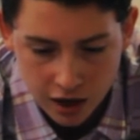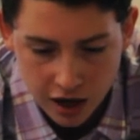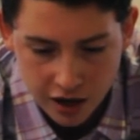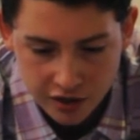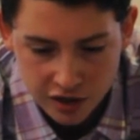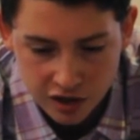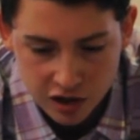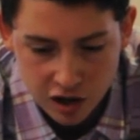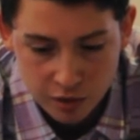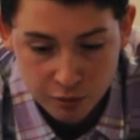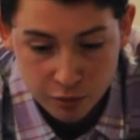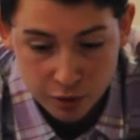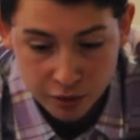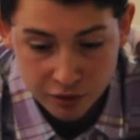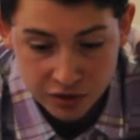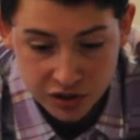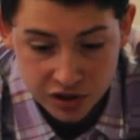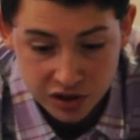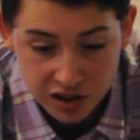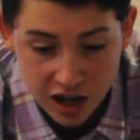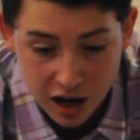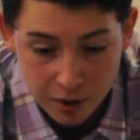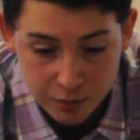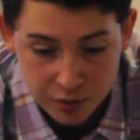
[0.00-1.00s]
and the number of
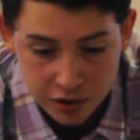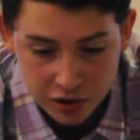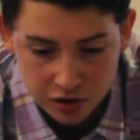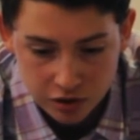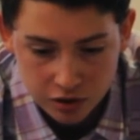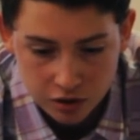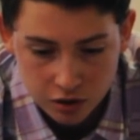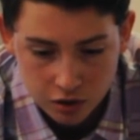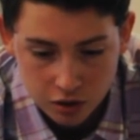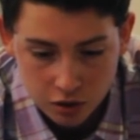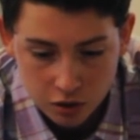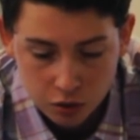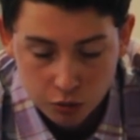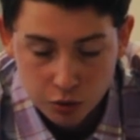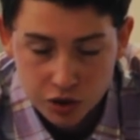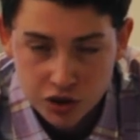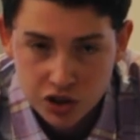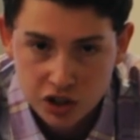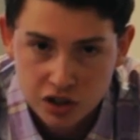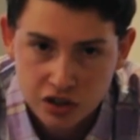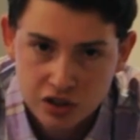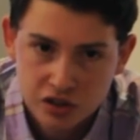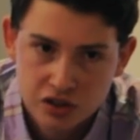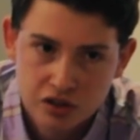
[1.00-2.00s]
steps,
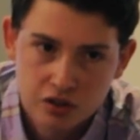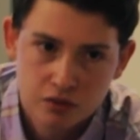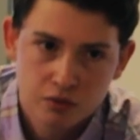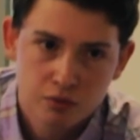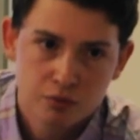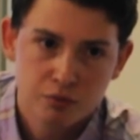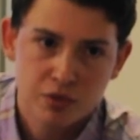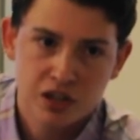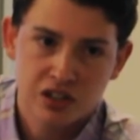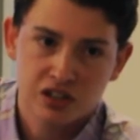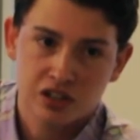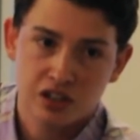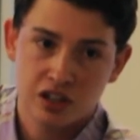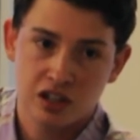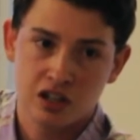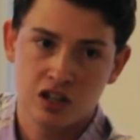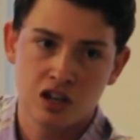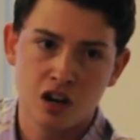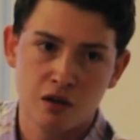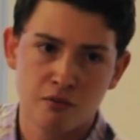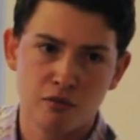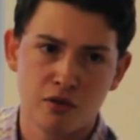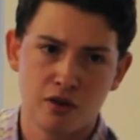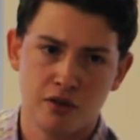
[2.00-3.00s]
which is basically the
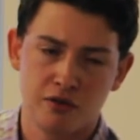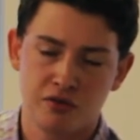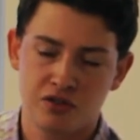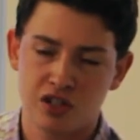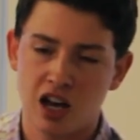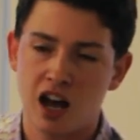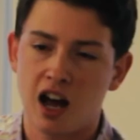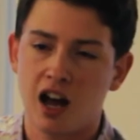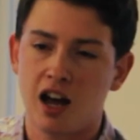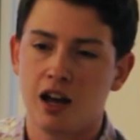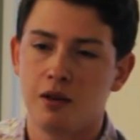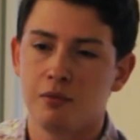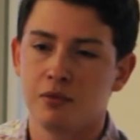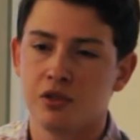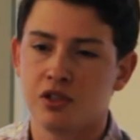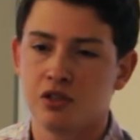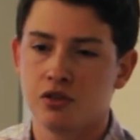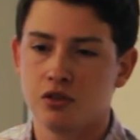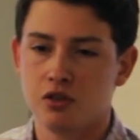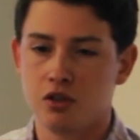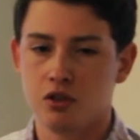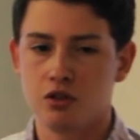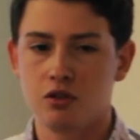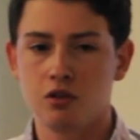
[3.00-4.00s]
number of
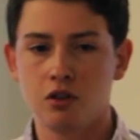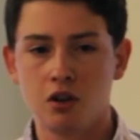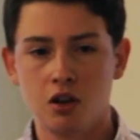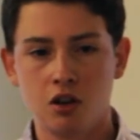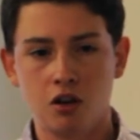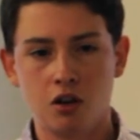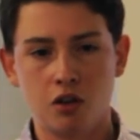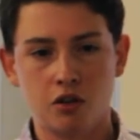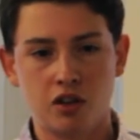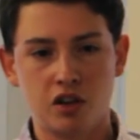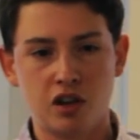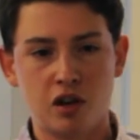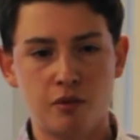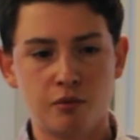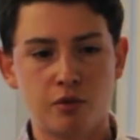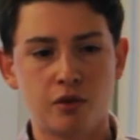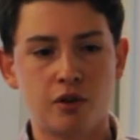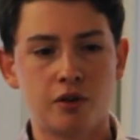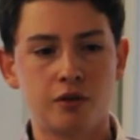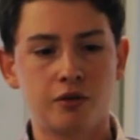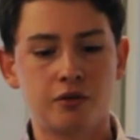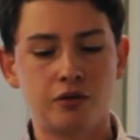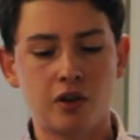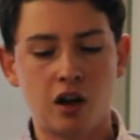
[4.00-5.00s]
times the
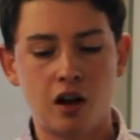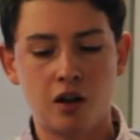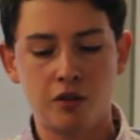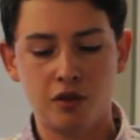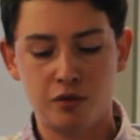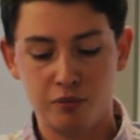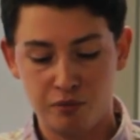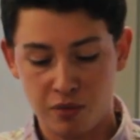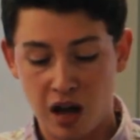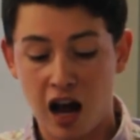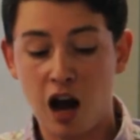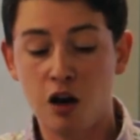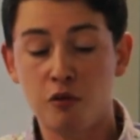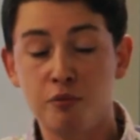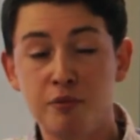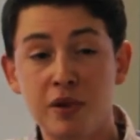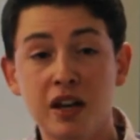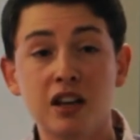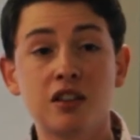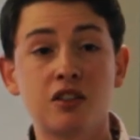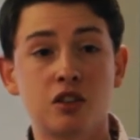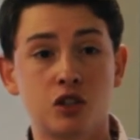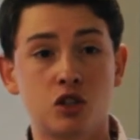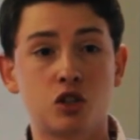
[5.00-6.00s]
number of how
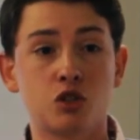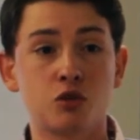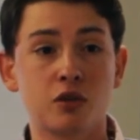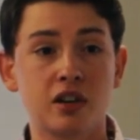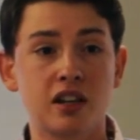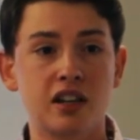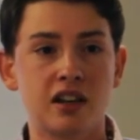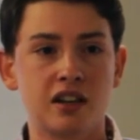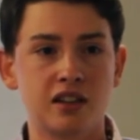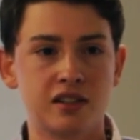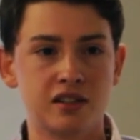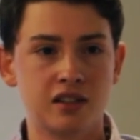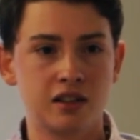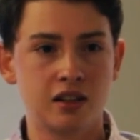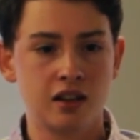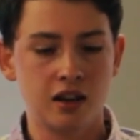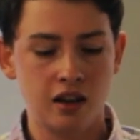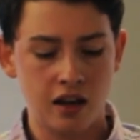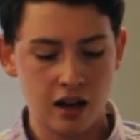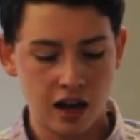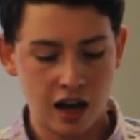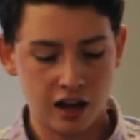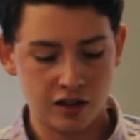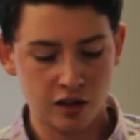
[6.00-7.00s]
big the tree is.
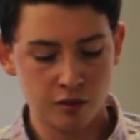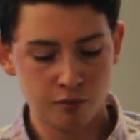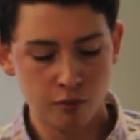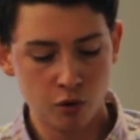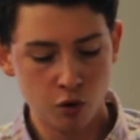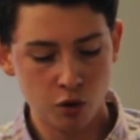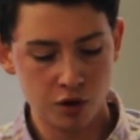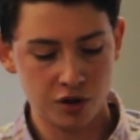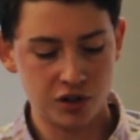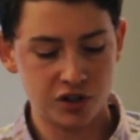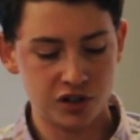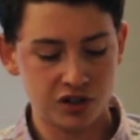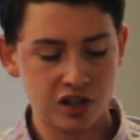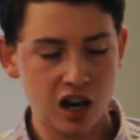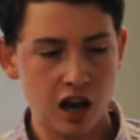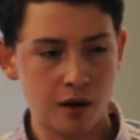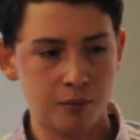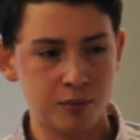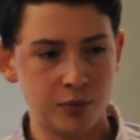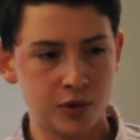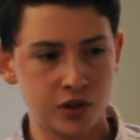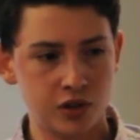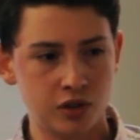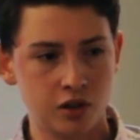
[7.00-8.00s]
And the more
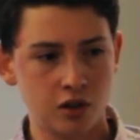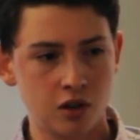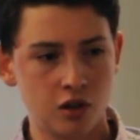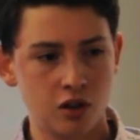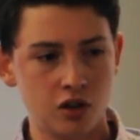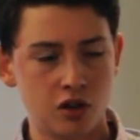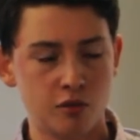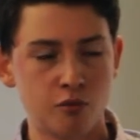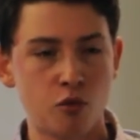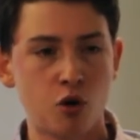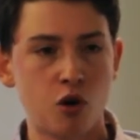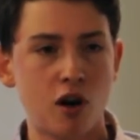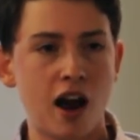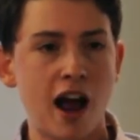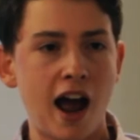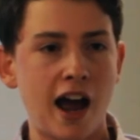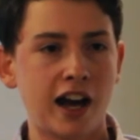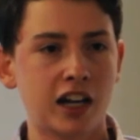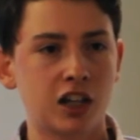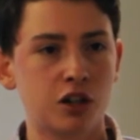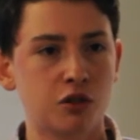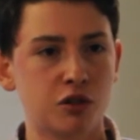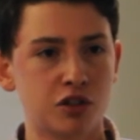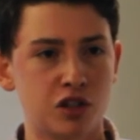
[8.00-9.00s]
steps, the more
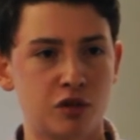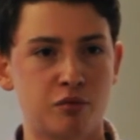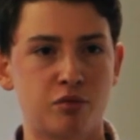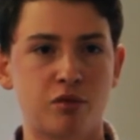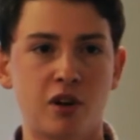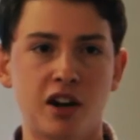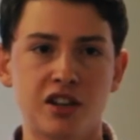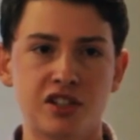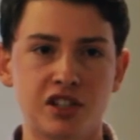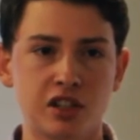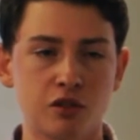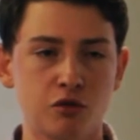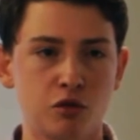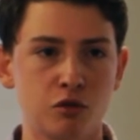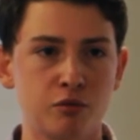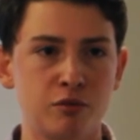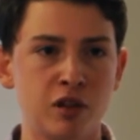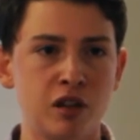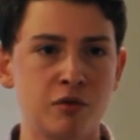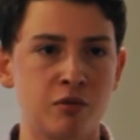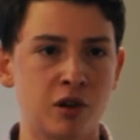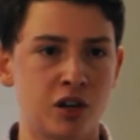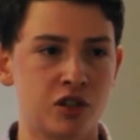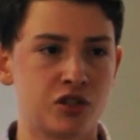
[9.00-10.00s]
accurate the pricing will
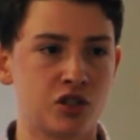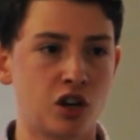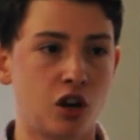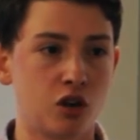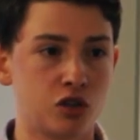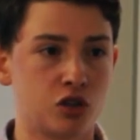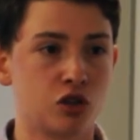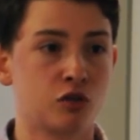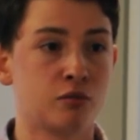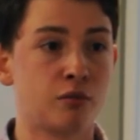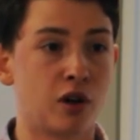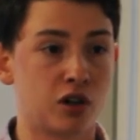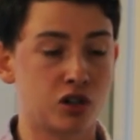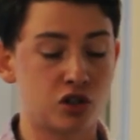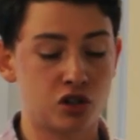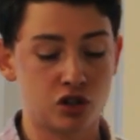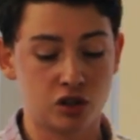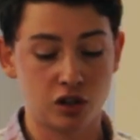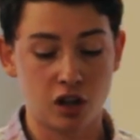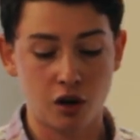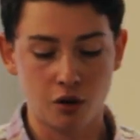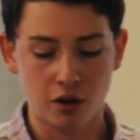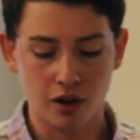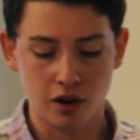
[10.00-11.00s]
be, but it's also much
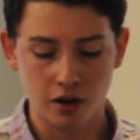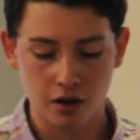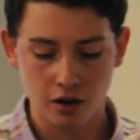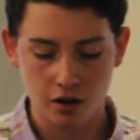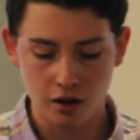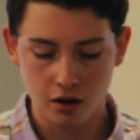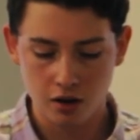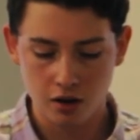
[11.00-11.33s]
slower.